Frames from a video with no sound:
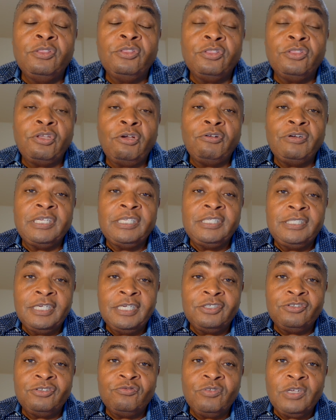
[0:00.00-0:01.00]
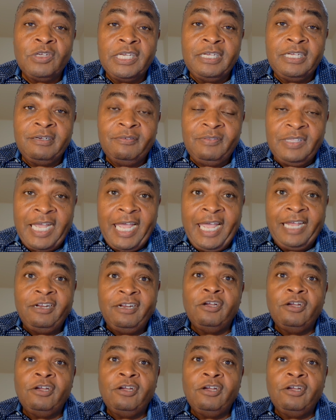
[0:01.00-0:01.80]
36 trillion of that